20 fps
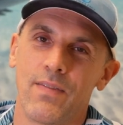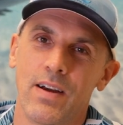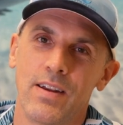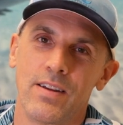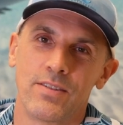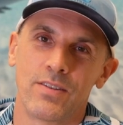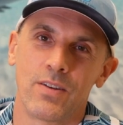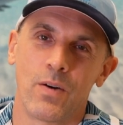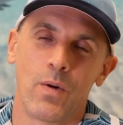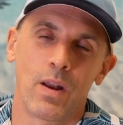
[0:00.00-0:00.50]
I
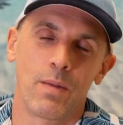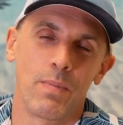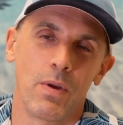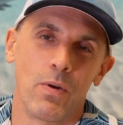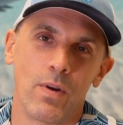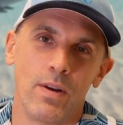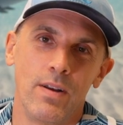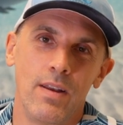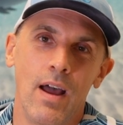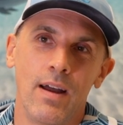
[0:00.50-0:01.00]
just don't want to be
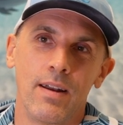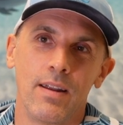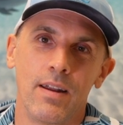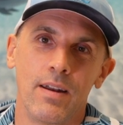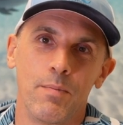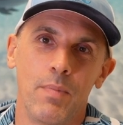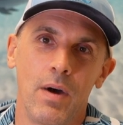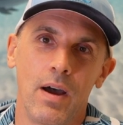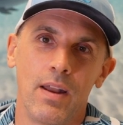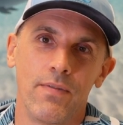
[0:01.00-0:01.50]

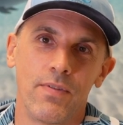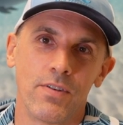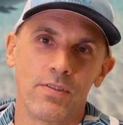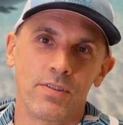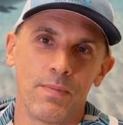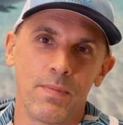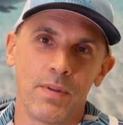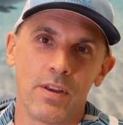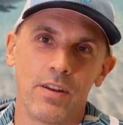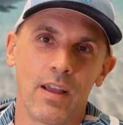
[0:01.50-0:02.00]
redundant. But if there's
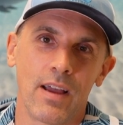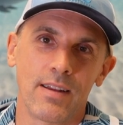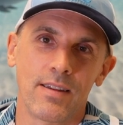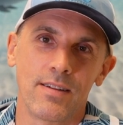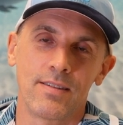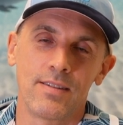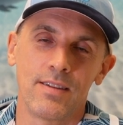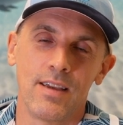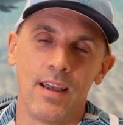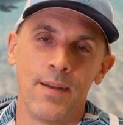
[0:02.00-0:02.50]
something you'd like
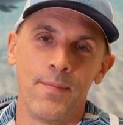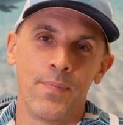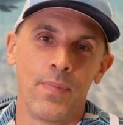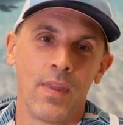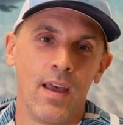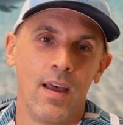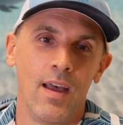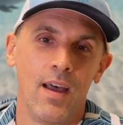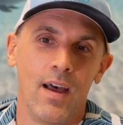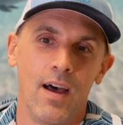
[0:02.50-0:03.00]
to see,
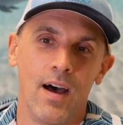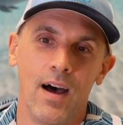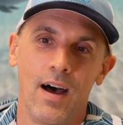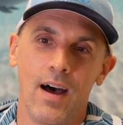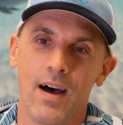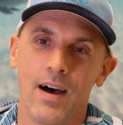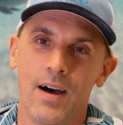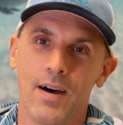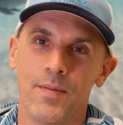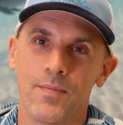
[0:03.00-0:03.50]

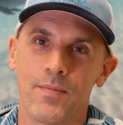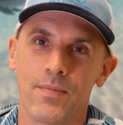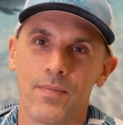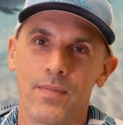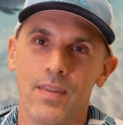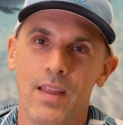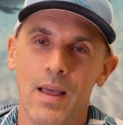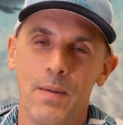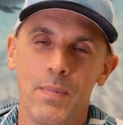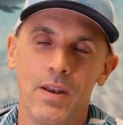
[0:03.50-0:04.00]

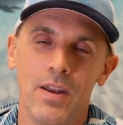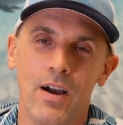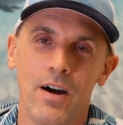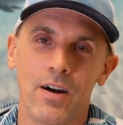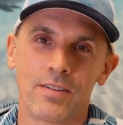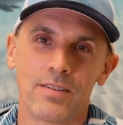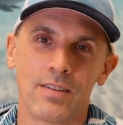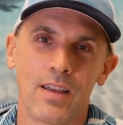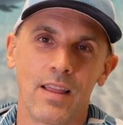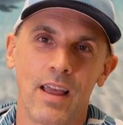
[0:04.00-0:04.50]
let me
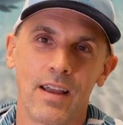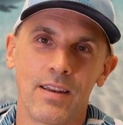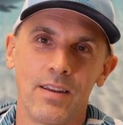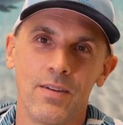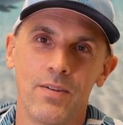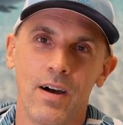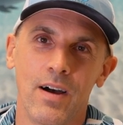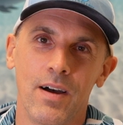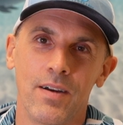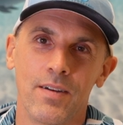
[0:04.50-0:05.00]
know, because I'd like
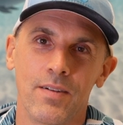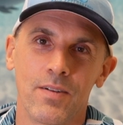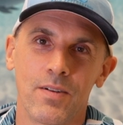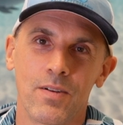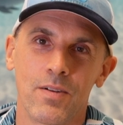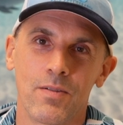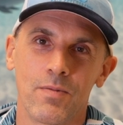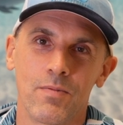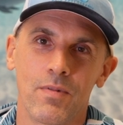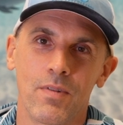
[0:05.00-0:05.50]
to
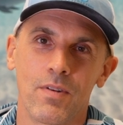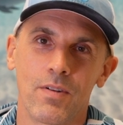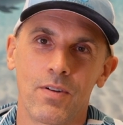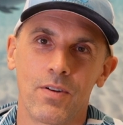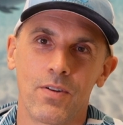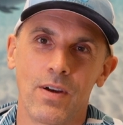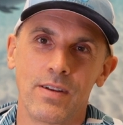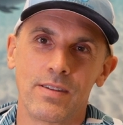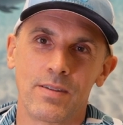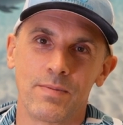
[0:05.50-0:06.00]

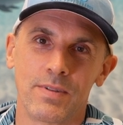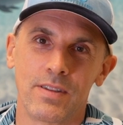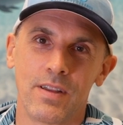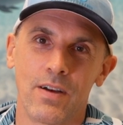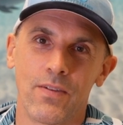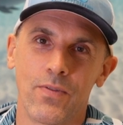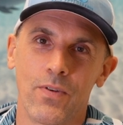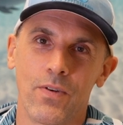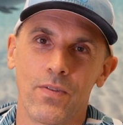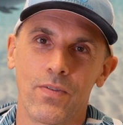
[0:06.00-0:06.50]
create some
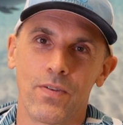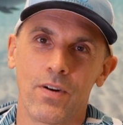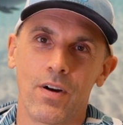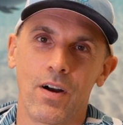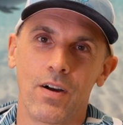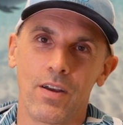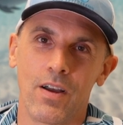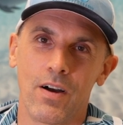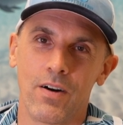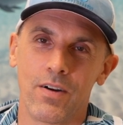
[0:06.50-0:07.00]
stuff for
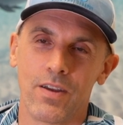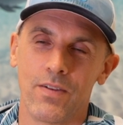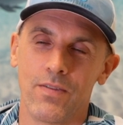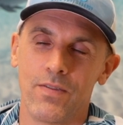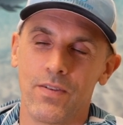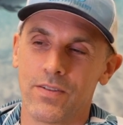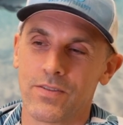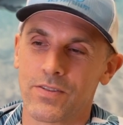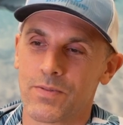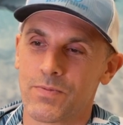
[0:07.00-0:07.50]
all
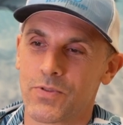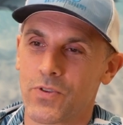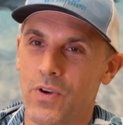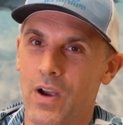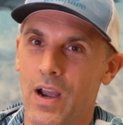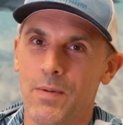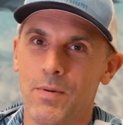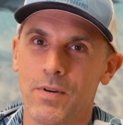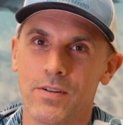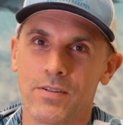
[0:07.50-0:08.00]
you
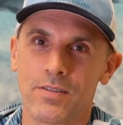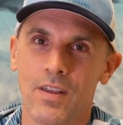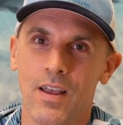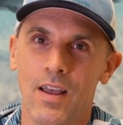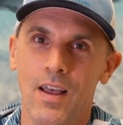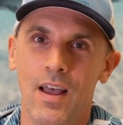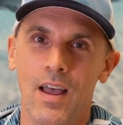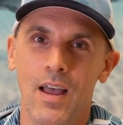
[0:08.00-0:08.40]
subscribers.